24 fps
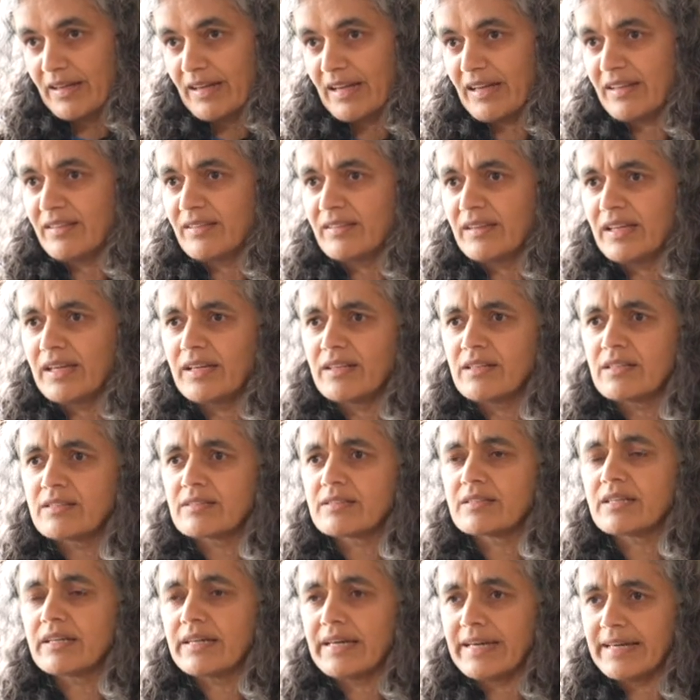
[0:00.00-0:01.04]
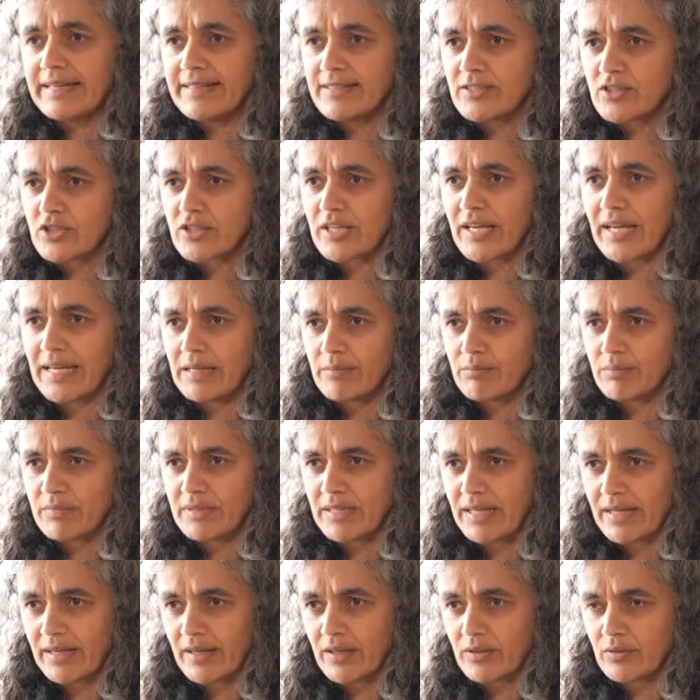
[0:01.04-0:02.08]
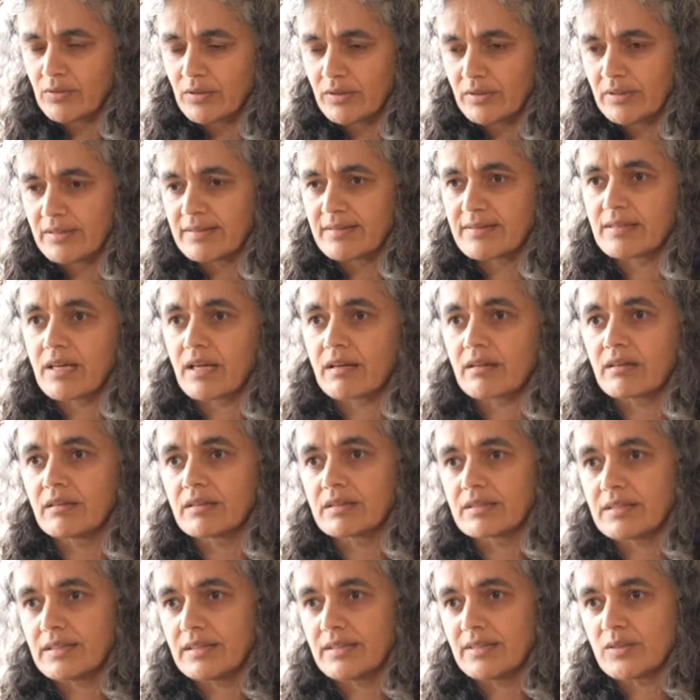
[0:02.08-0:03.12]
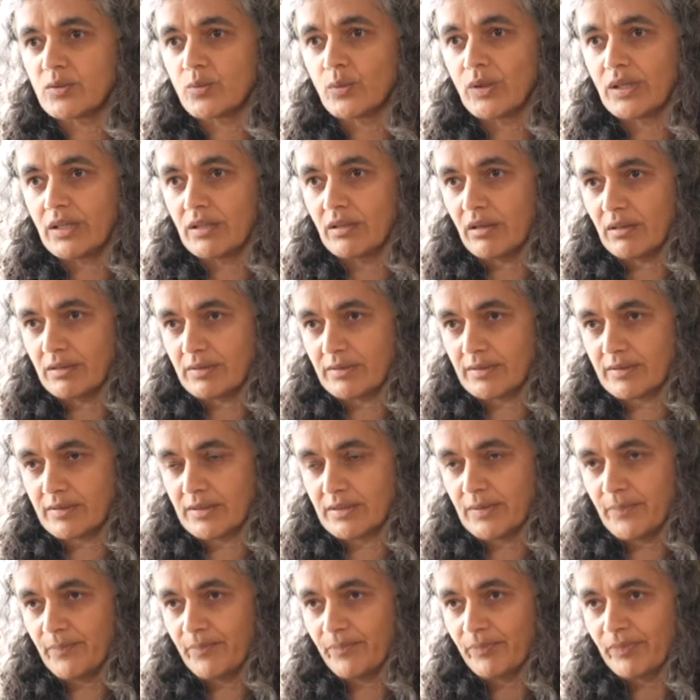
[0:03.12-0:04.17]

And then as the age came down, the subtleties were lost.